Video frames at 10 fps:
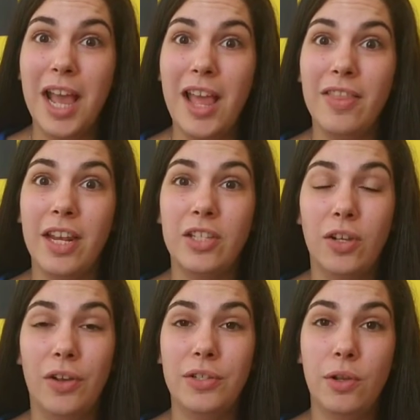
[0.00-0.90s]
and then it's
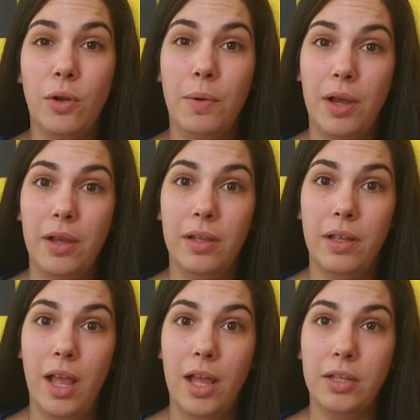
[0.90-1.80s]
also
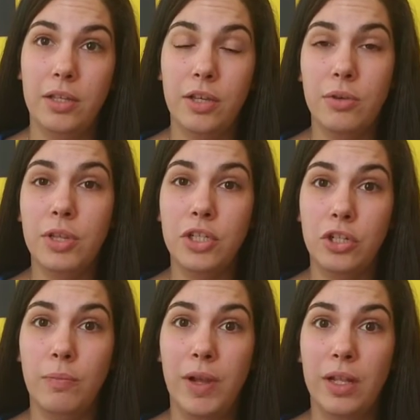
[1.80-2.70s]
a cue that
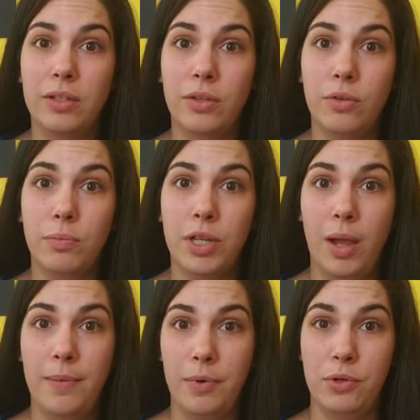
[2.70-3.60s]
you're about to
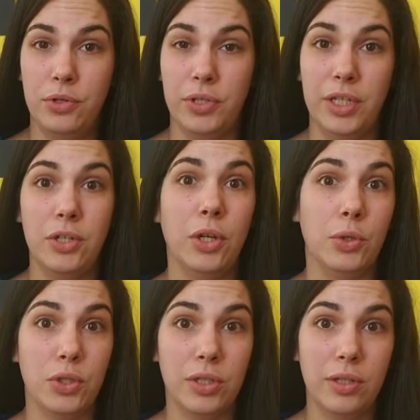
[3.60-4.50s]
become emotionally
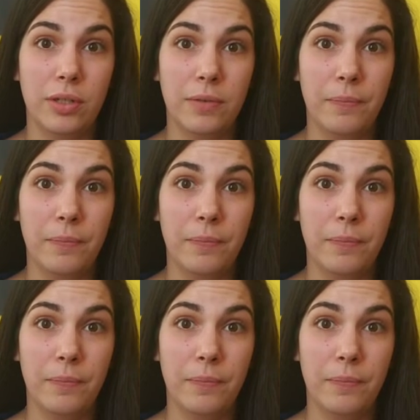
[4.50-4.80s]
indulgent,